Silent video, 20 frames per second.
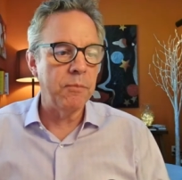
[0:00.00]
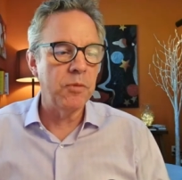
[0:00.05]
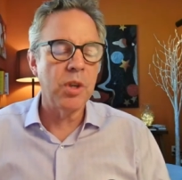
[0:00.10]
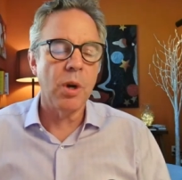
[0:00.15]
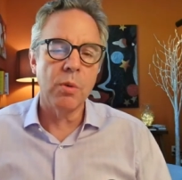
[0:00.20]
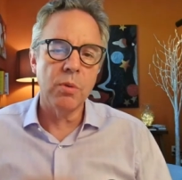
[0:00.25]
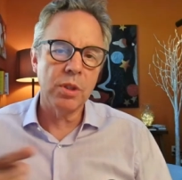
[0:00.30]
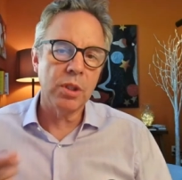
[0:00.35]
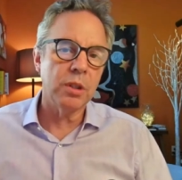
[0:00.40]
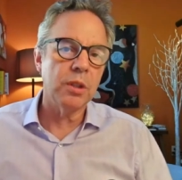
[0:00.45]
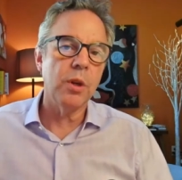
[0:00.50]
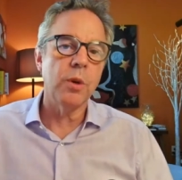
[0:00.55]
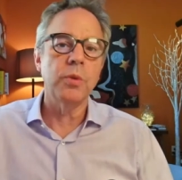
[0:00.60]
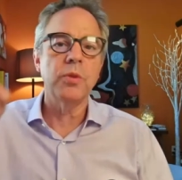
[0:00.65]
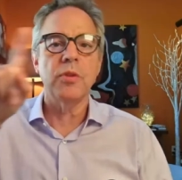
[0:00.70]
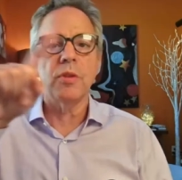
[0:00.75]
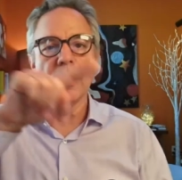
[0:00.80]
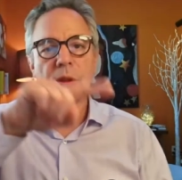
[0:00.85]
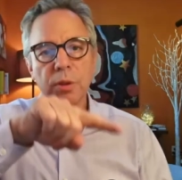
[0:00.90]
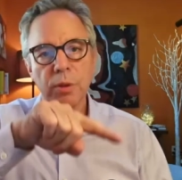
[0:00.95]
don't
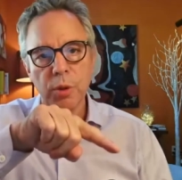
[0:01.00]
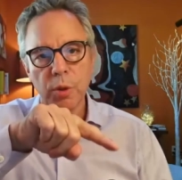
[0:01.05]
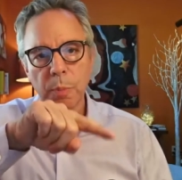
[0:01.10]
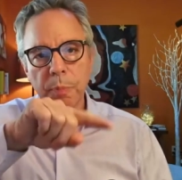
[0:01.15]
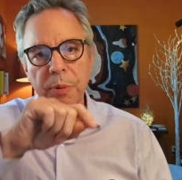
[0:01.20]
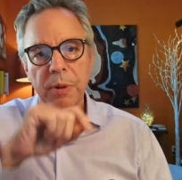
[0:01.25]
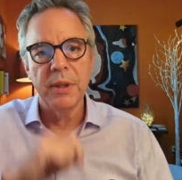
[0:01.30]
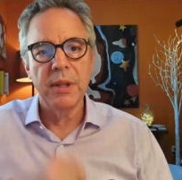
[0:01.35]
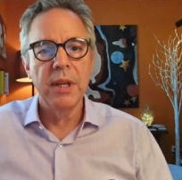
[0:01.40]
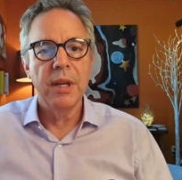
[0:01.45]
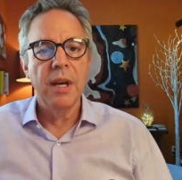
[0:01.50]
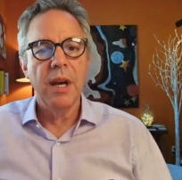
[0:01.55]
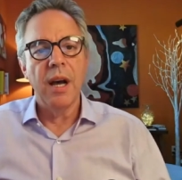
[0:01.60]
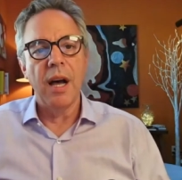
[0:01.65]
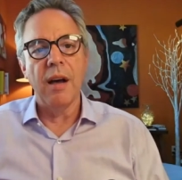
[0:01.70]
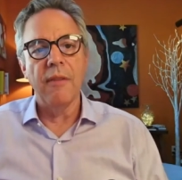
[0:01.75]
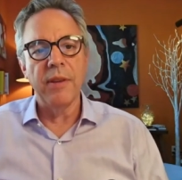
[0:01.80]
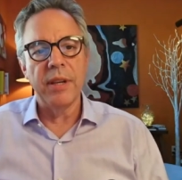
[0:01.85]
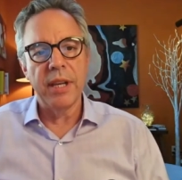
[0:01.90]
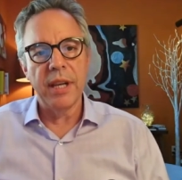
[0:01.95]
close the loop
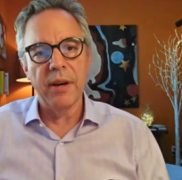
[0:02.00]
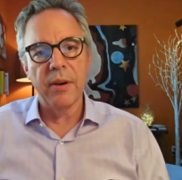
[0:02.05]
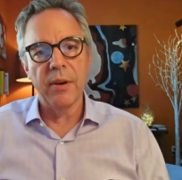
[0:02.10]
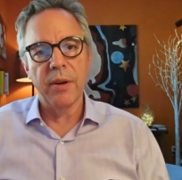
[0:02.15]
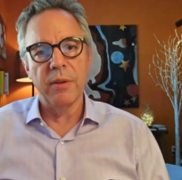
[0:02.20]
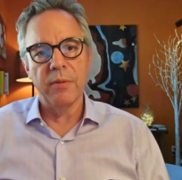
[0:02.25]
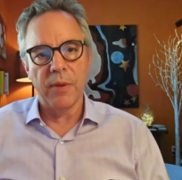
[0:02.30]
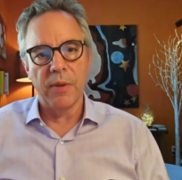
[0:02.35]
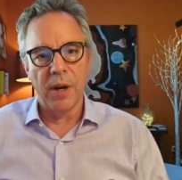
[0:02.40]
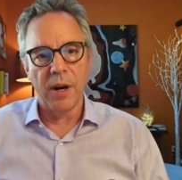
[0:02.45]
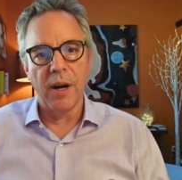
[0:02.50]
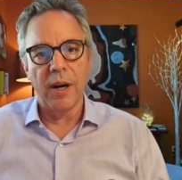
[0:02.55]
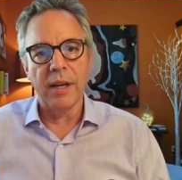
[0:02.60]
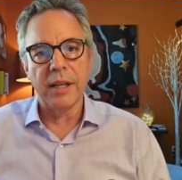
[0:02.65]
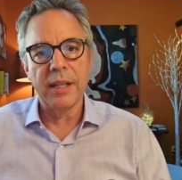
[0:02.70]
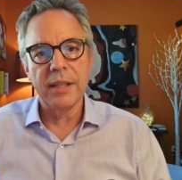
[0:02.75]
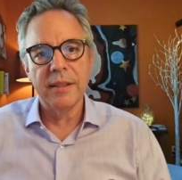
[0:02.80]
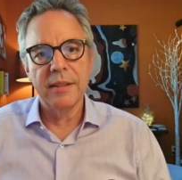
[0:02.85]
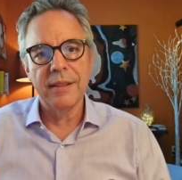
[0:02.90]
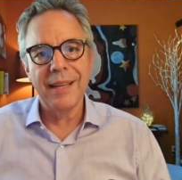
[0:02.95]
of a narrative arc,
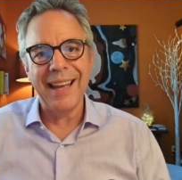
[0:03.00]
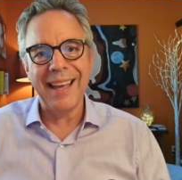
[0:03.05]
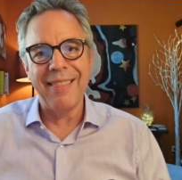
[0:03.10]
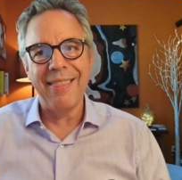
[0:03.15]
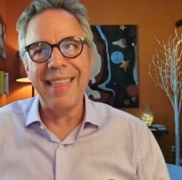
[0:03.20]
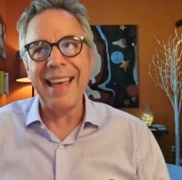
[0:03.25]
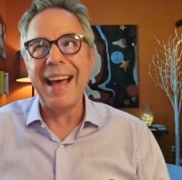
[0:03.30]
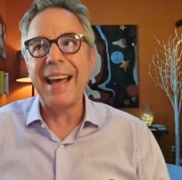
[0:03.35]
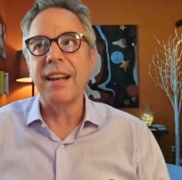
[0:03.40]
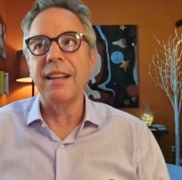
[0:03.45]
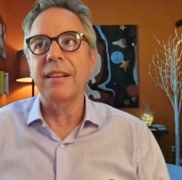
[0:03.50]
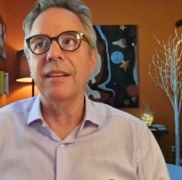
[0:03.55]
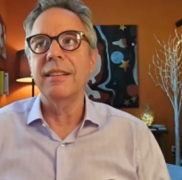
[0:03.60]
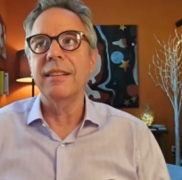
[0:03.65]
and that